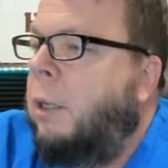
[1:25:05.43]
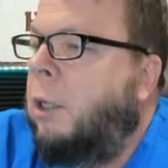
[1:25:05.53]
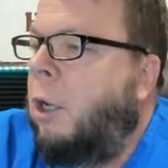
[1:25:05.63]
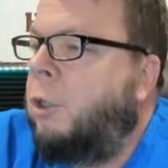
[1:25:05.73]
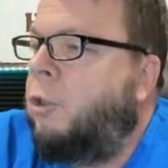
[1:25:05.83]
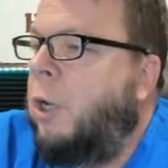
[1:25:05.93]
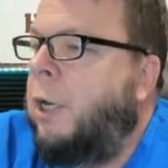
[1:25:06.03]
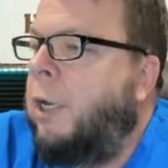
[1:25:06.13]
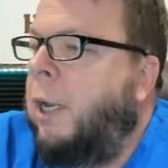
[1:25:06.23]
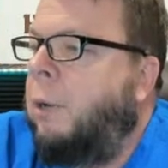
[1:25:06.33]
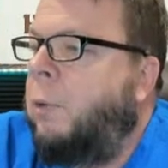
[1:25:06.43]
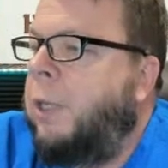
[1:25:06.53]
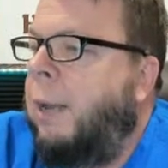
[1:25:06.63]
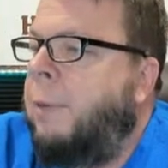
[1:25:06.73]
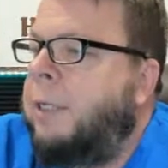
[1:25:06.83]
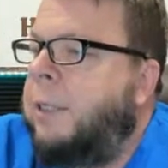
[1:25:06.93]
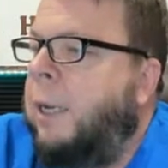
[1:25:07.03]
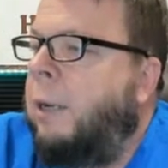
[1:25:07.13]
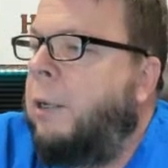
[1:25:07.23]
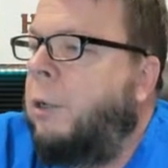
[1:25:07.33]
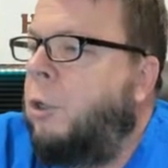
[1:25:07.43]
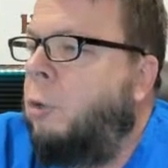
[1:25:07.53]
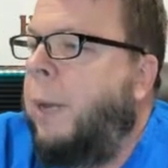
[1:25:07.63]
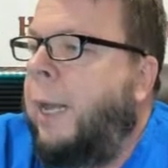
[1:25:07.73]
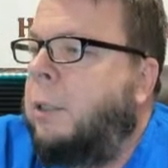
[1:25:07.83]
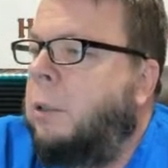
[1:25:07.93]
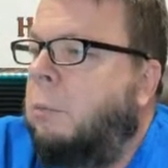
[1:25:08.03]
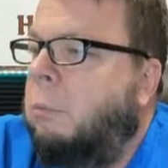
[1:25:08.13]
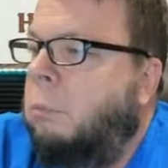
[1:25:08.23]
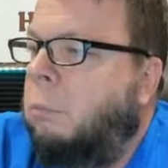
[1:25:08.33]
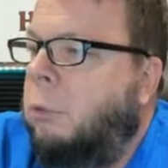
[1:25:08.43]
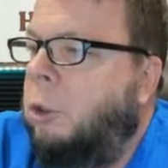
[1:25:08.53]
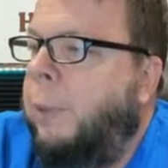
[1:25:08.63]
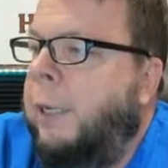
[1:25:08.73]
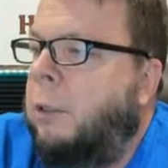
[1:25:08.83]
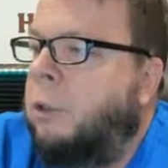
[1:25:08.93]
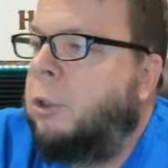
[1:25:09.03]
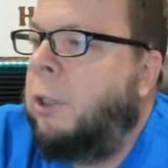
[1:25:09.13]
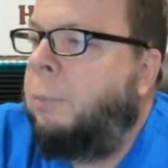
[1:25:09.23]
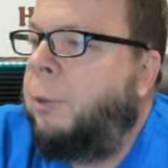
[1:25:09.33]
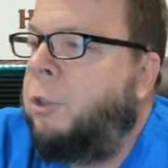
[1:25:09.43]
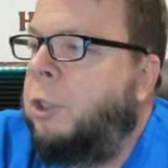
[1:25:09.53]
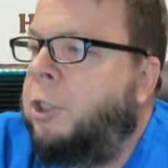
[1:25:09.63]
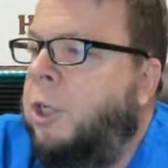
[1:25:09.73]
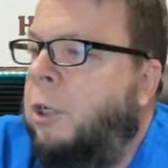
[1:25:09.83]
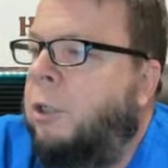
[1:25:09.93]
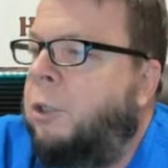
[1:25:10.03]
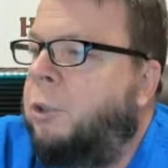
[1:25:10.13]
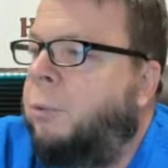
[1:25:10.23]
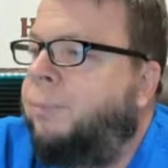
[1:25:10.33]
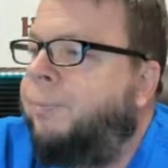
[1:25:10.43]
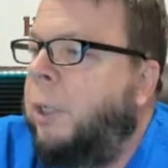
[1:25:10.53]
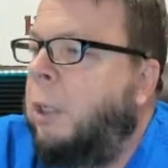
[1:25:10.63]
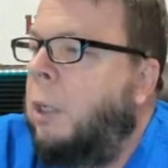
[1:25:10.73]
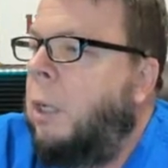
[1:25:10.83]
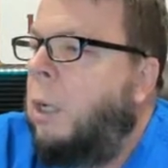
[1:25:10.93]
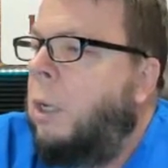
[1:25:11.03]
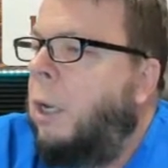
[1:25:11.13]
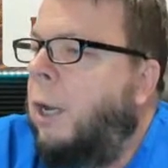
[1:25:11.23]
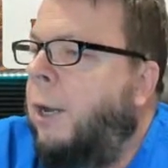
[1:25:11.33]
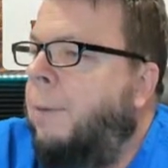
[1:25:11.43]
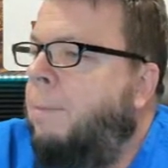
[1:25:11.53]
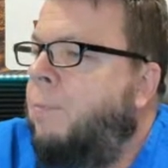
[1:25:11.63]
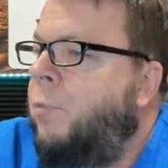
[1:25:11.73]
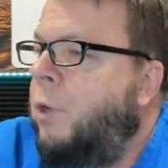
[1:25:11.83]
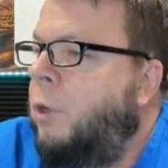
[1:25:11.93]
chondroitin, and with MSM? You bet. You bet. Those will help your joints not hurt too. Um,